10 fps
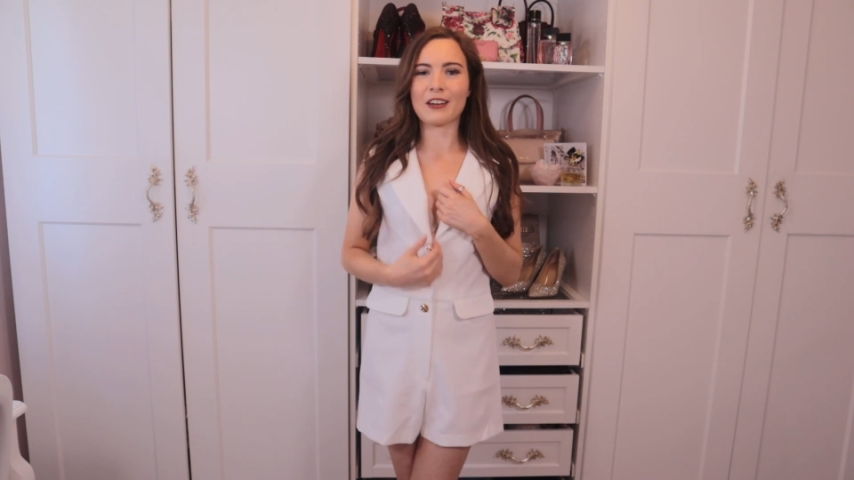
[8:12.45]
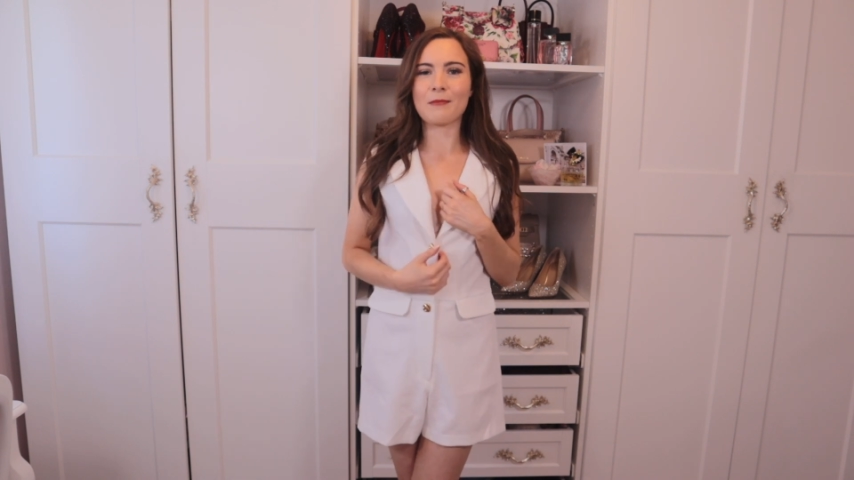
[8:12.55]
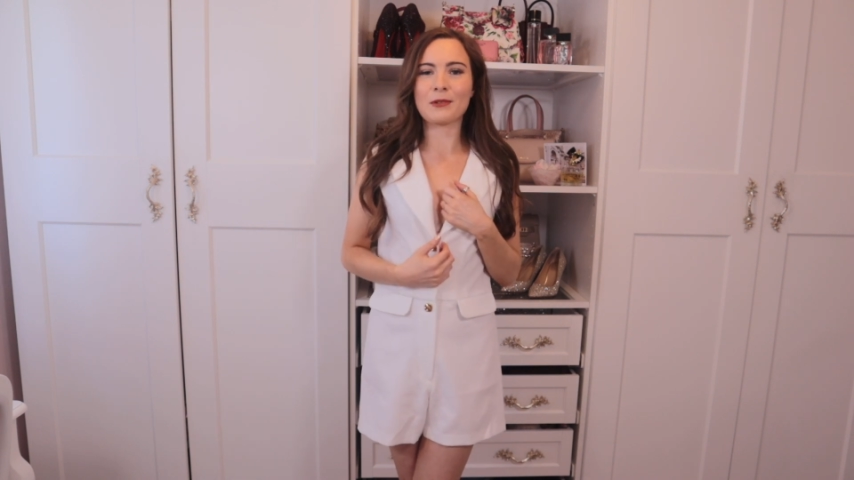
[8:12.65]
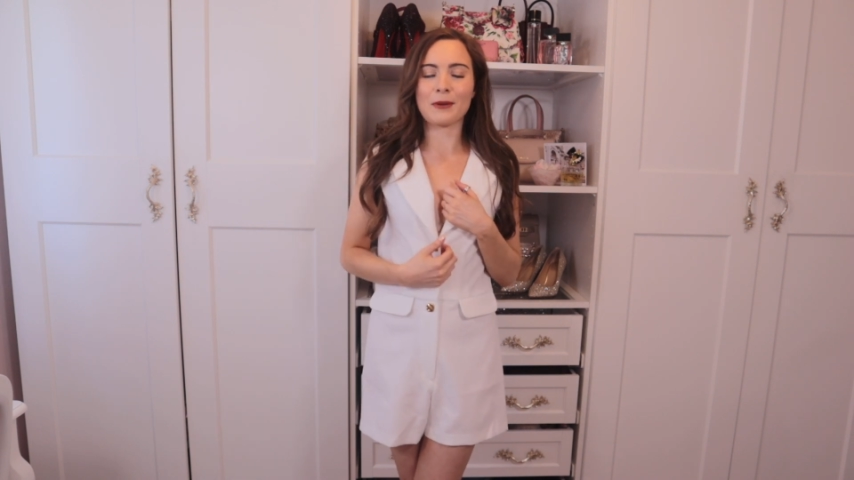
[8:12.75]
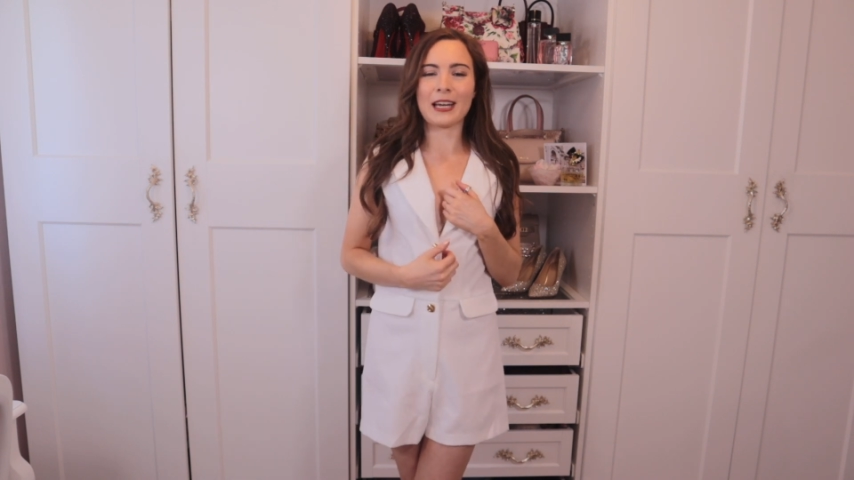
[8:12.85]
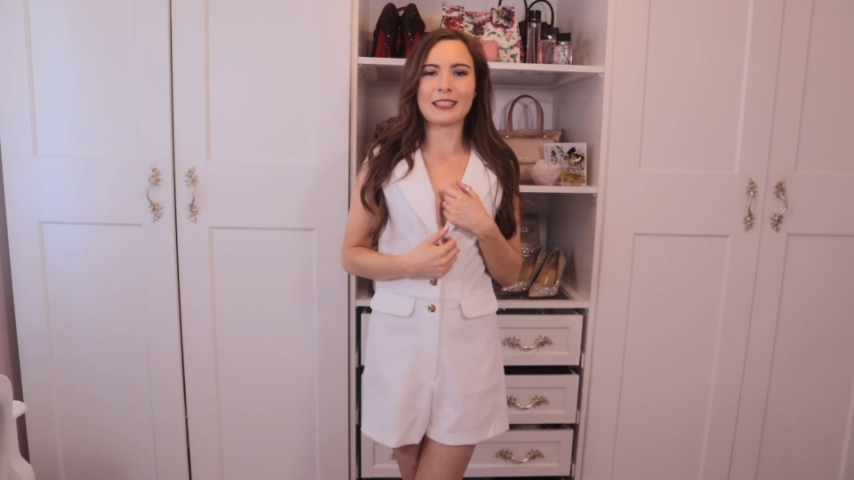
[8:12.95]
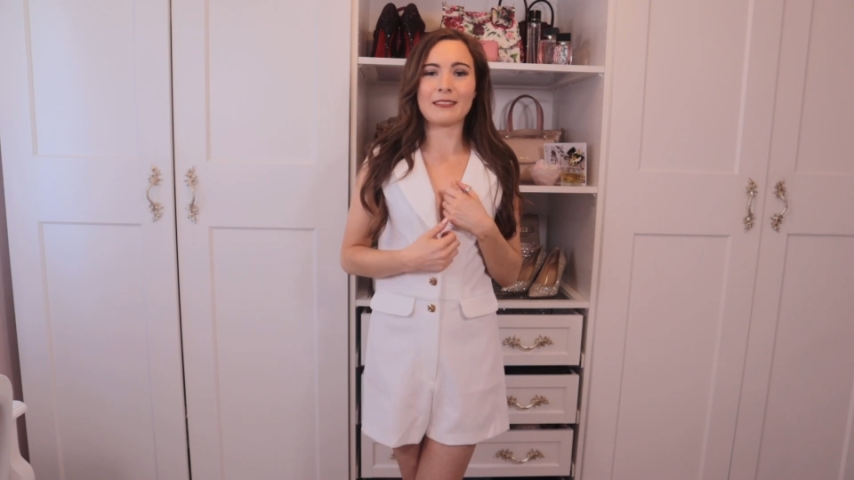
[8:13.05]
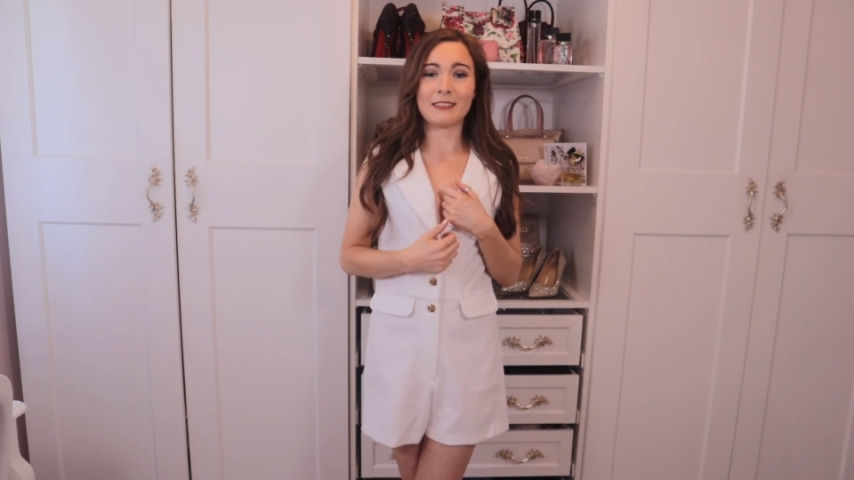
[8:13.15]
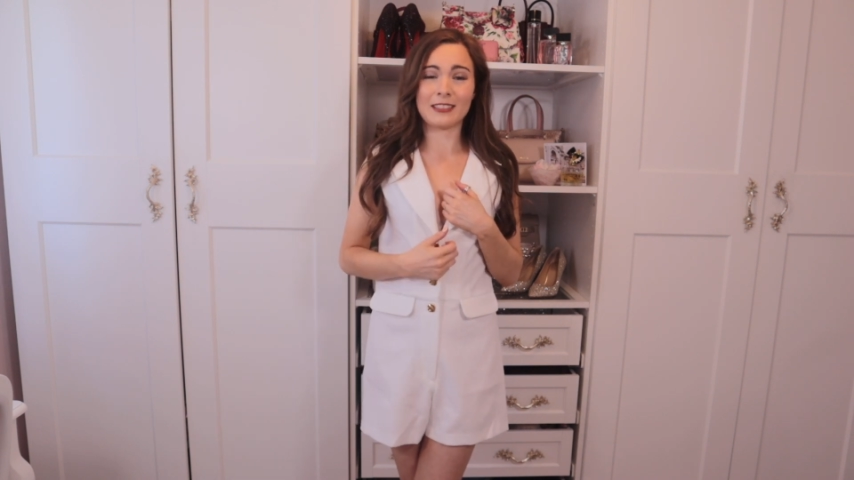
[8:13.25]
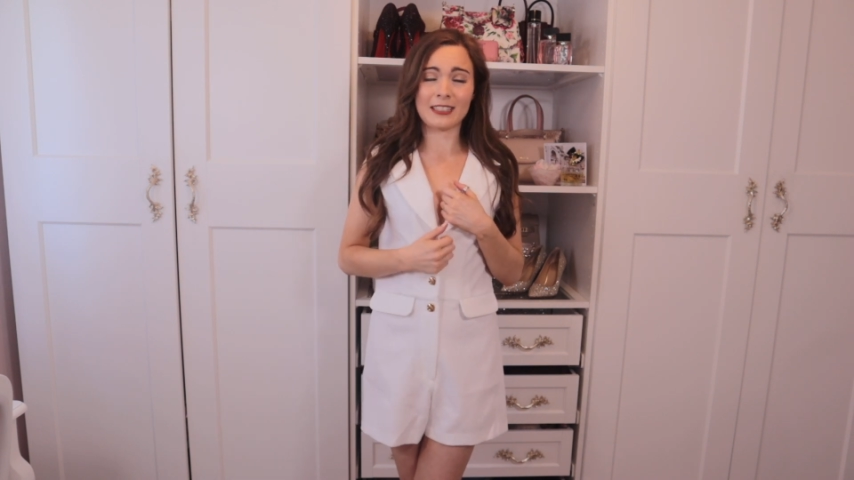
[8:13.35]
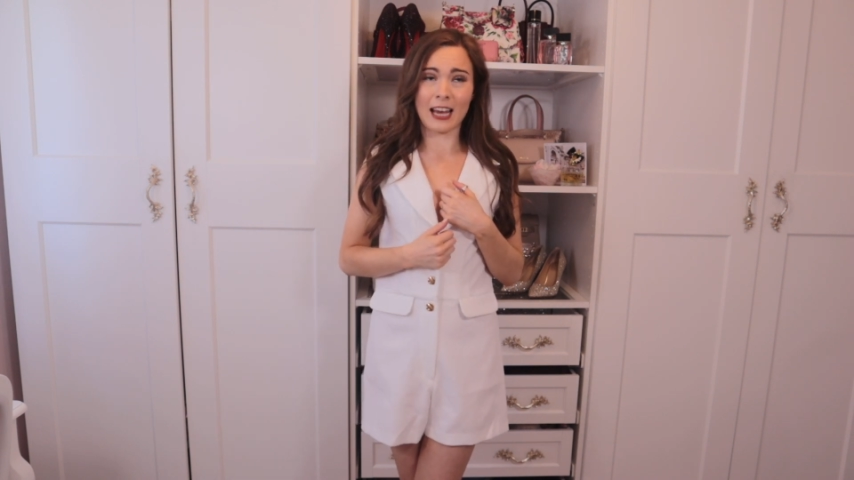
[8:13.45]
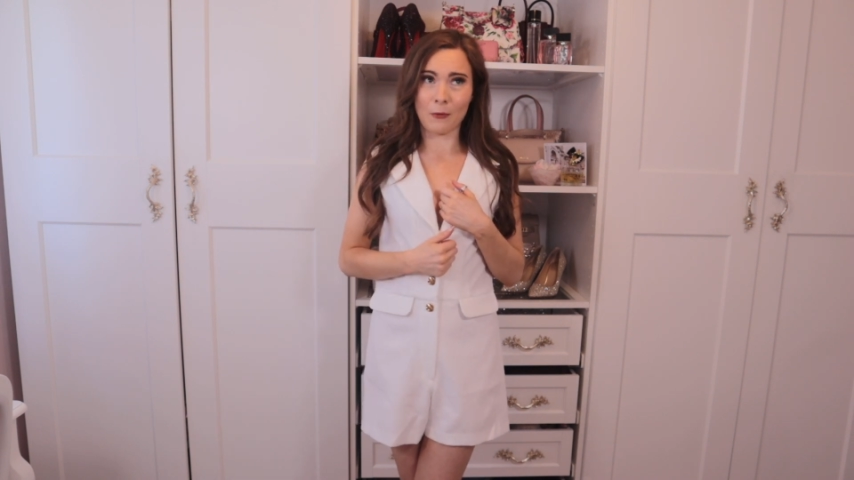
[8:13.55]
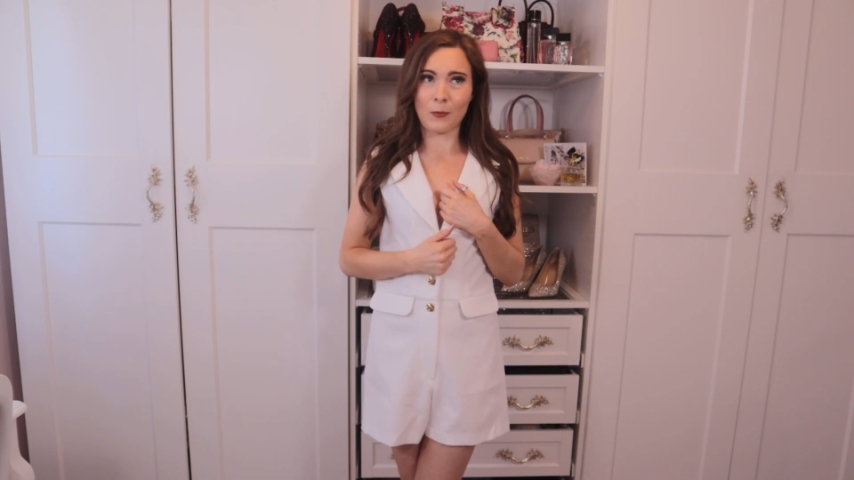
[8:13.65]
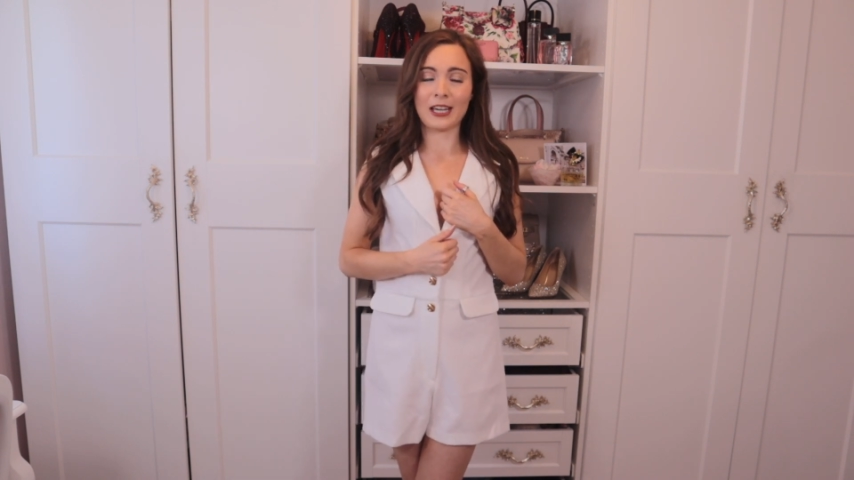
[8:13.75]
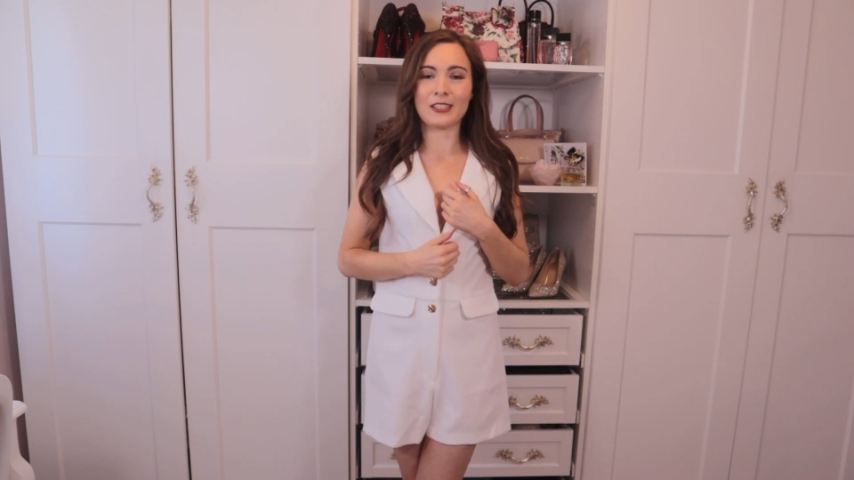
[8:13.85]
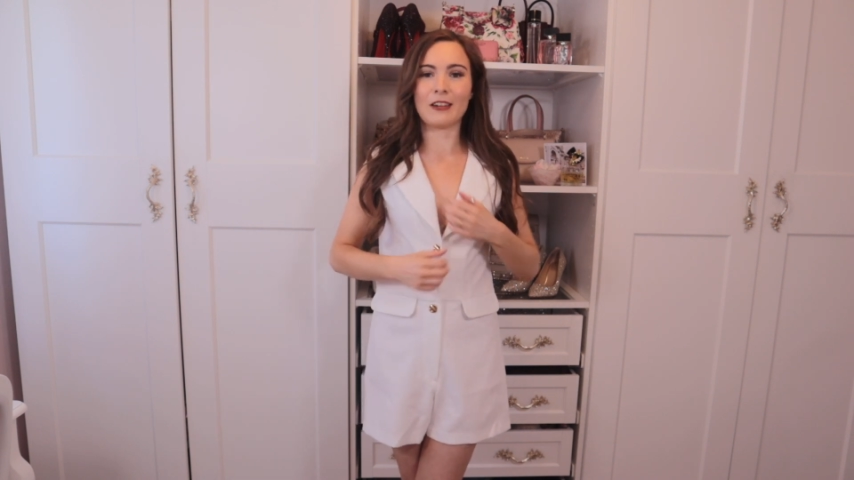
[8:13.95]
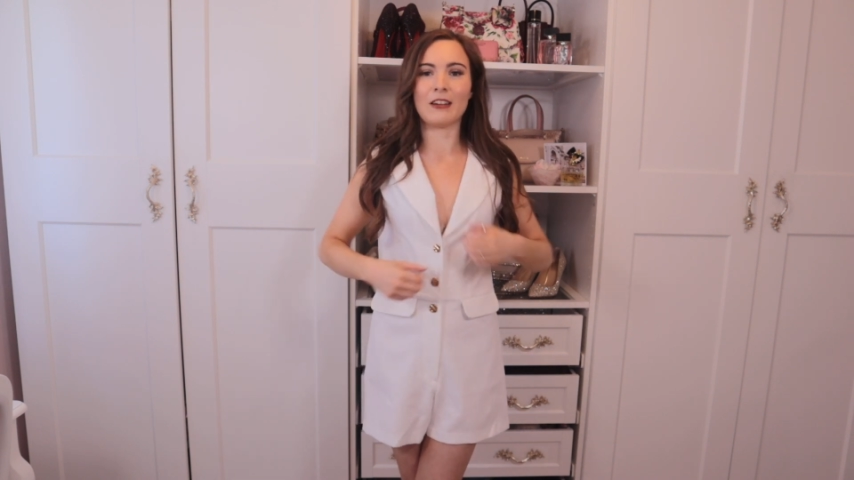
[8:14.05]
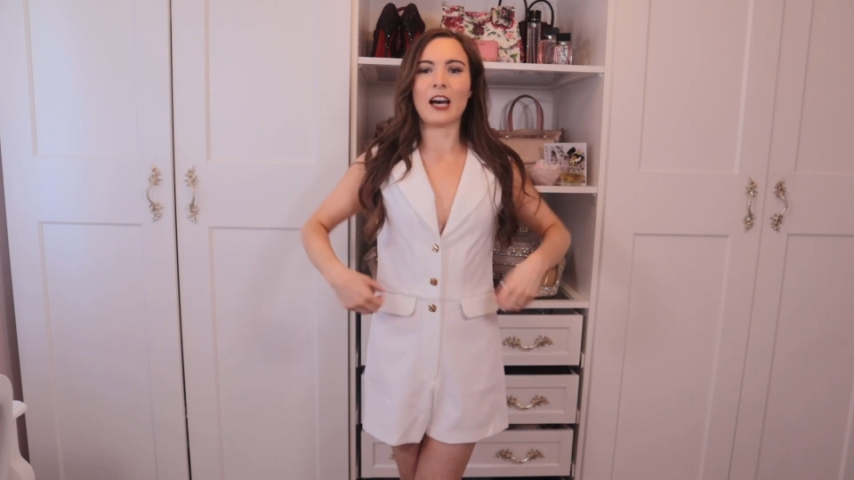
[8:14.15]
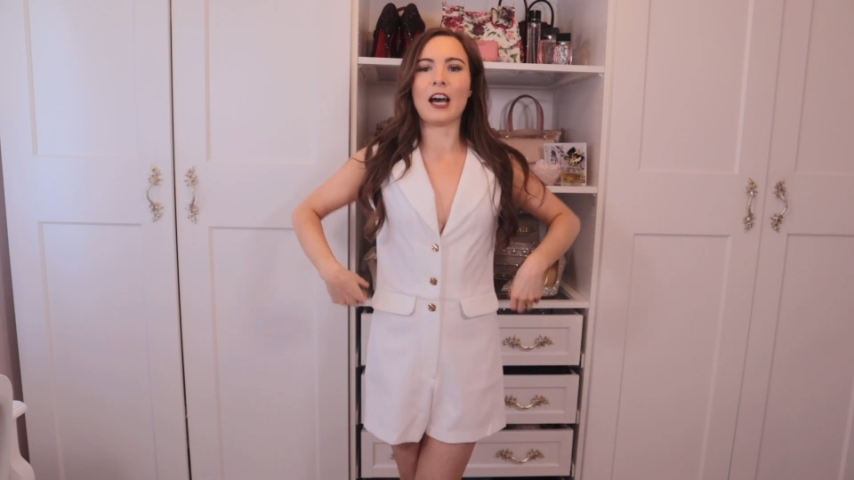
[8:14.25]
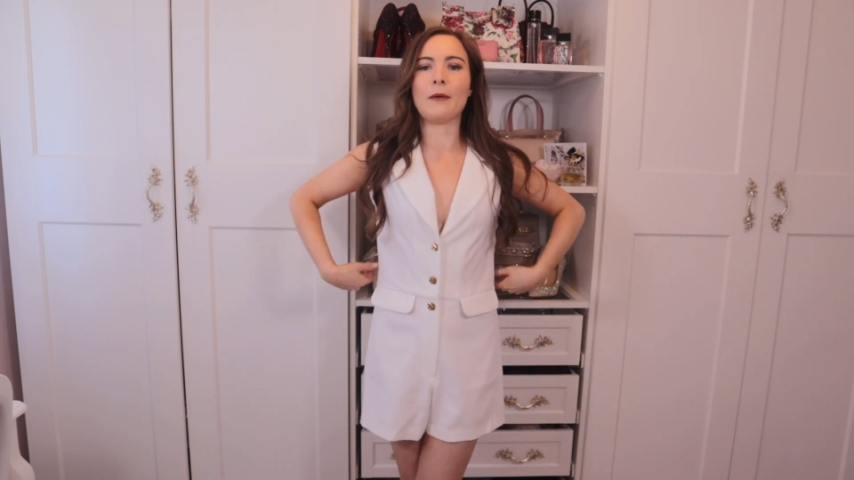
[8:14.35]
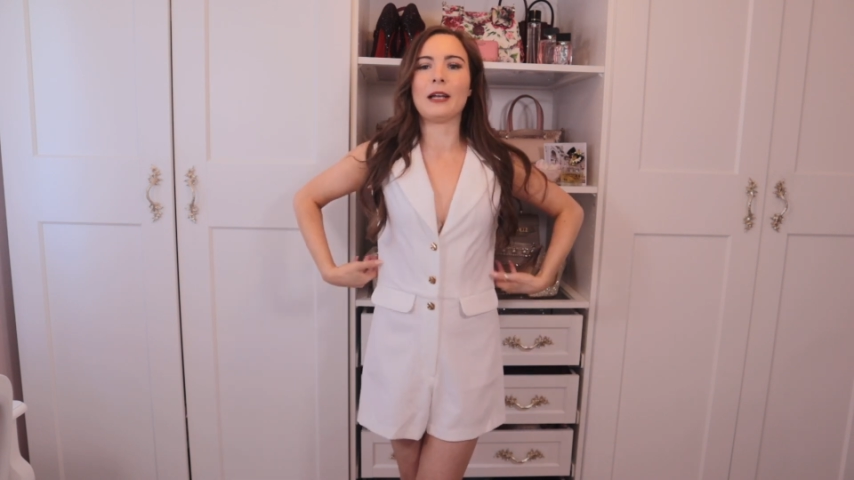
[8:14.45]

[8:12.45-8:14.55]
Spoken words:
It comes down way too low.